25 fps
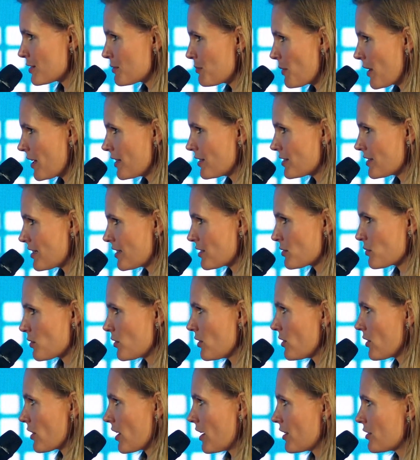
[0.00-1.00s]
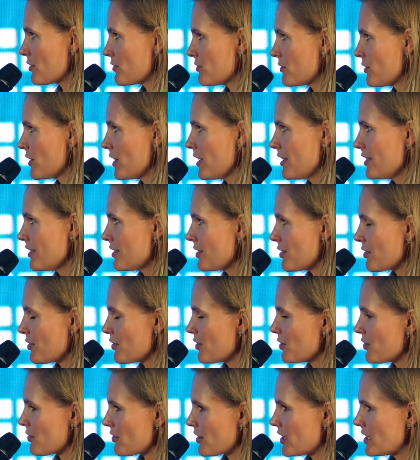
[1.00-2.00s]
space, as we all kind of,
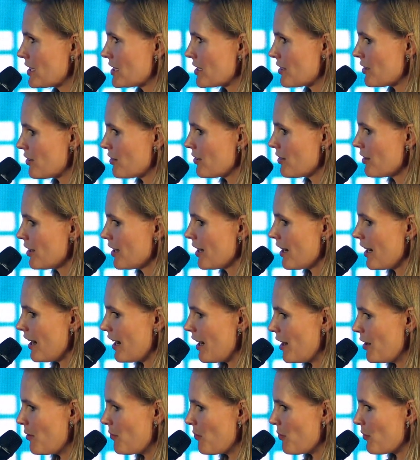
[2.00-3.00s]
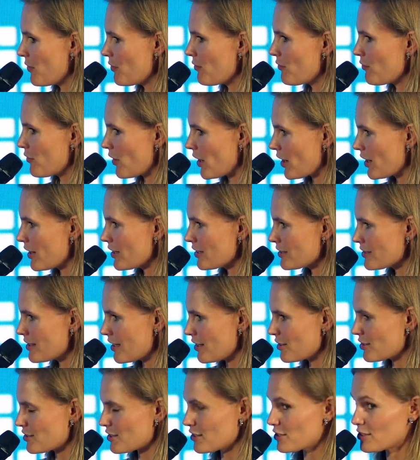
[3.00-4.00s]
agree to, very
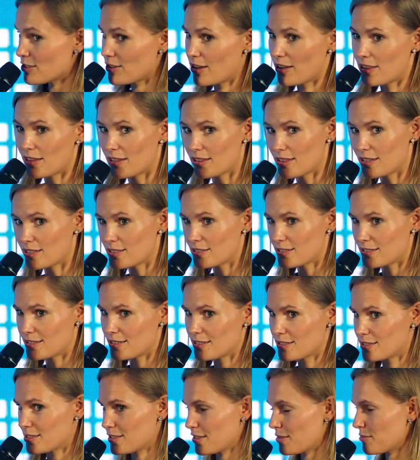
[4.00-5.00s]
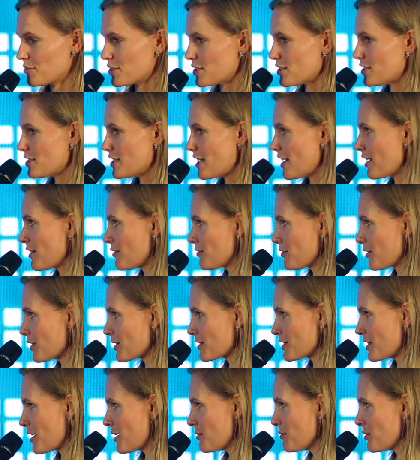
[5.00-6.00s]
essential. So I think this summit today, for
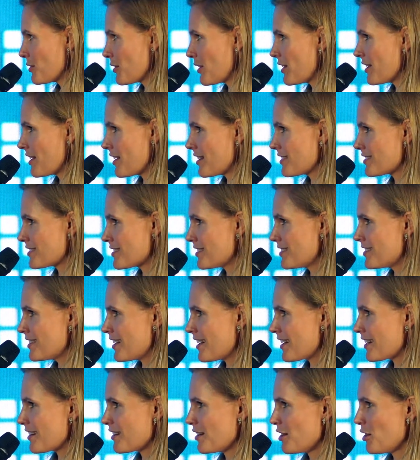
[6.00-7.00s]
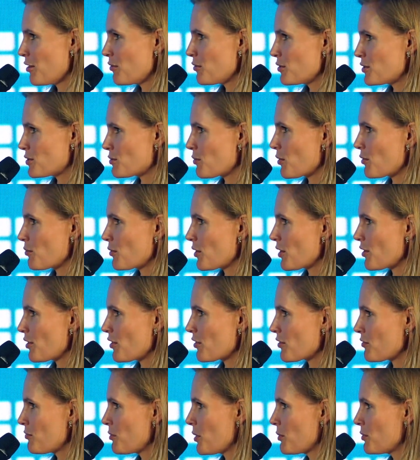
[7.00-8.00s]
example, and yesterday was one where a
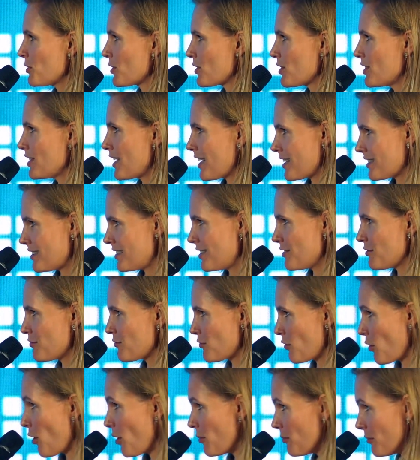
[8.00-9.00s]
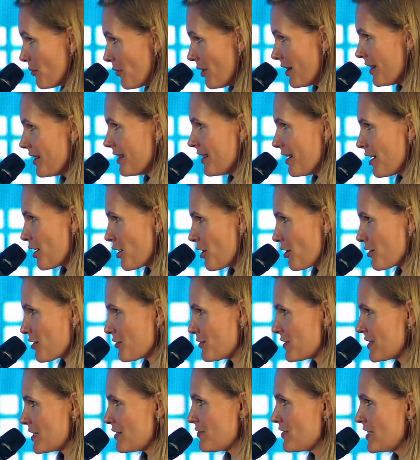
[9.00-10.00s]
lot of people connected from a lot
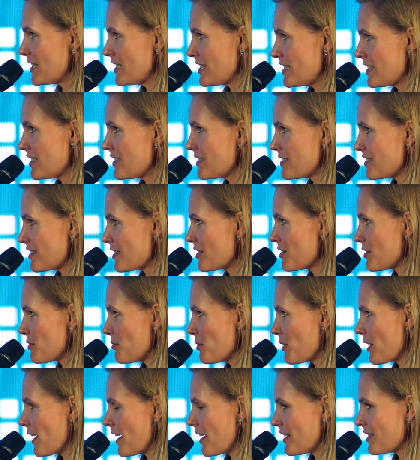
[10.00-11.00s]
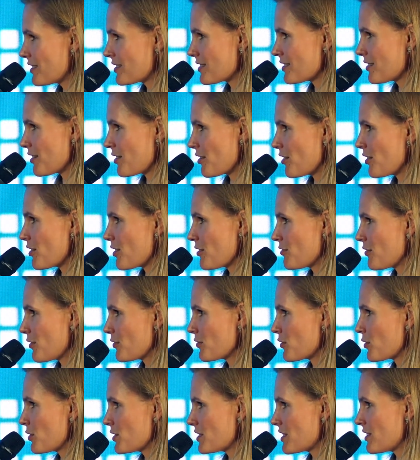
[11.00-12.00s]
of CVCs in the place, a lot
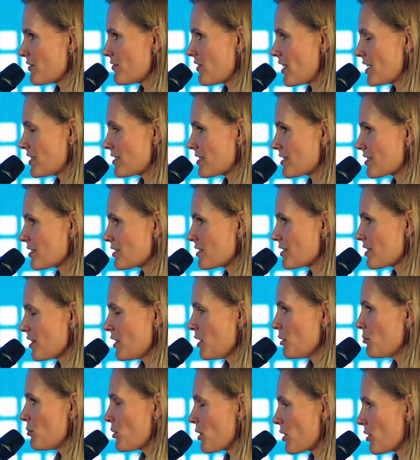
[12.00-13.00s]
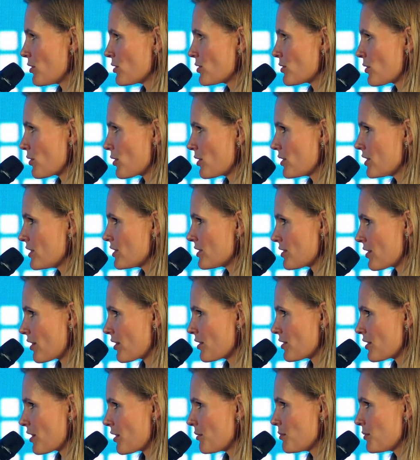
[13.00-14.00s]
of course, investors, but also early
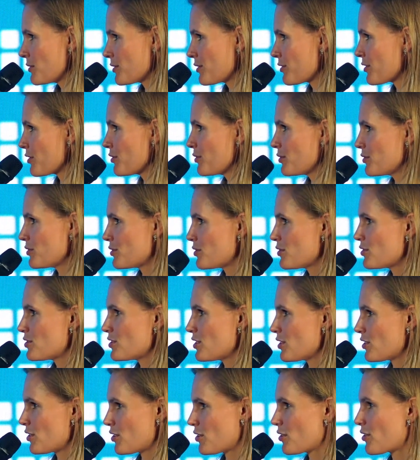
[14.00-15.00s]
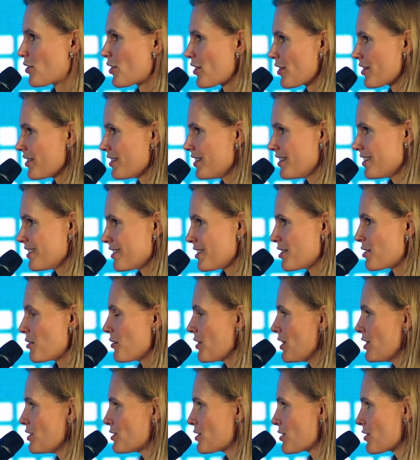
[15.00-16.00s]
startups to secure,
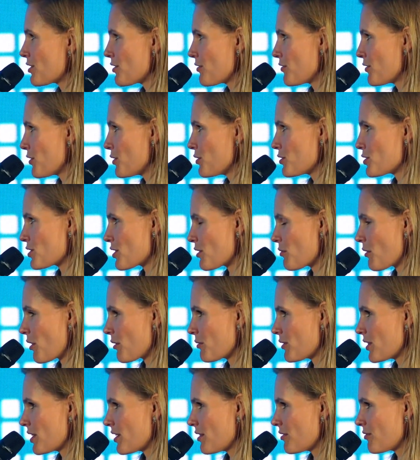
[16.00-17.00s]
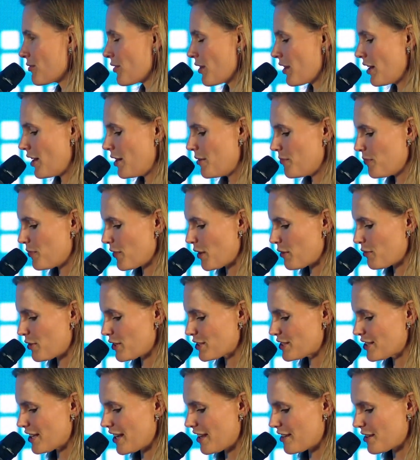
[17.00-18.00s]
into the future where we can
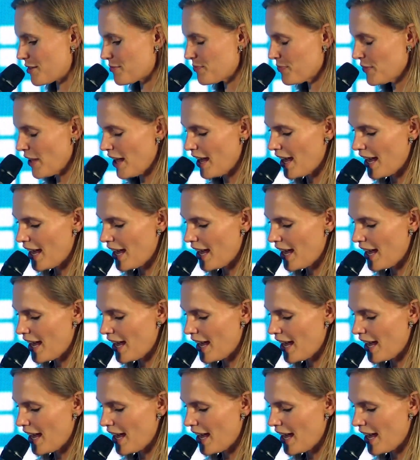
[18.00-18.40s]
work together.